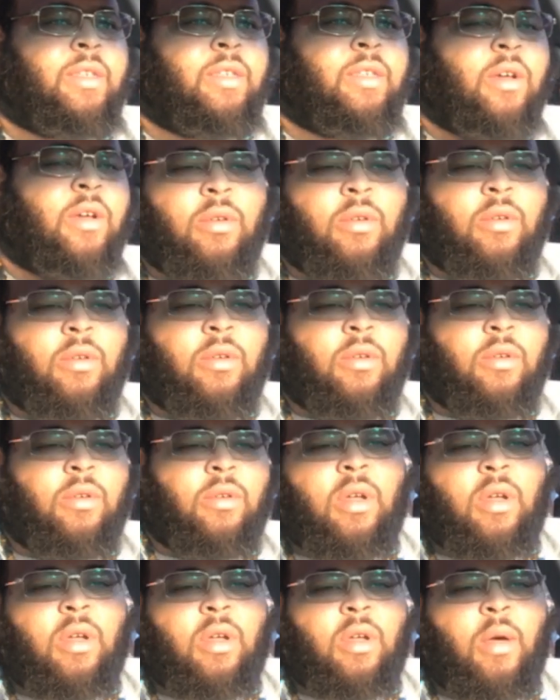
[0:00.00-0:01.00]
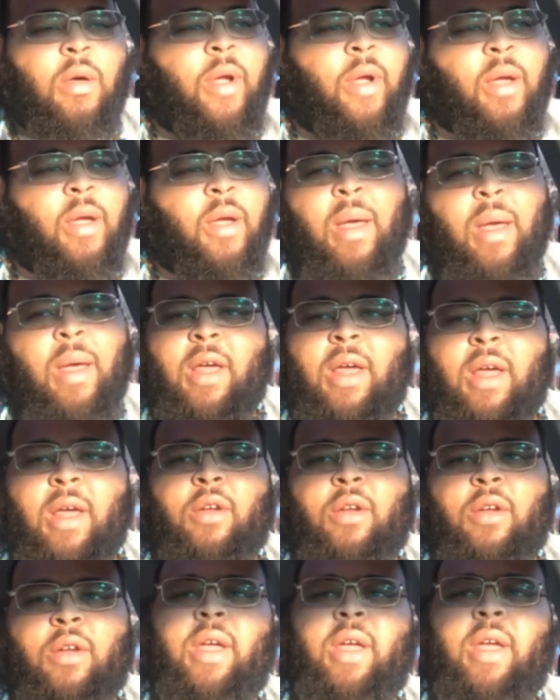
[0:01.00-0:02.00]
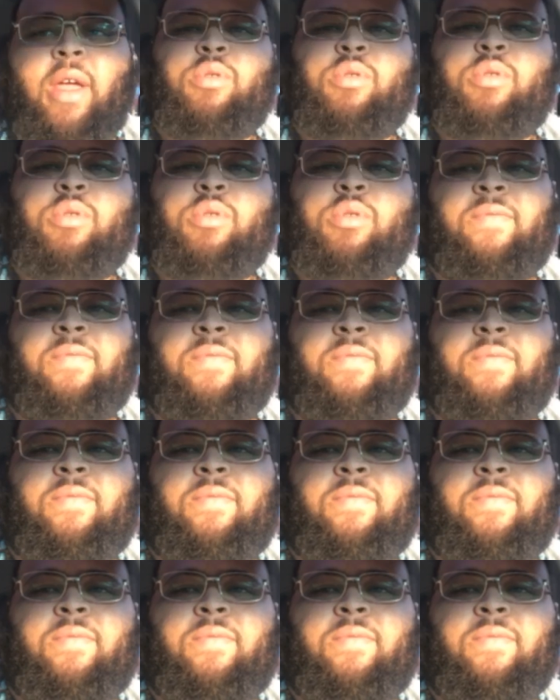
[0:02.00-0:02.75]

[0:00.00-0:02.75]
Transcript: So America, Babylon the Great has pushed its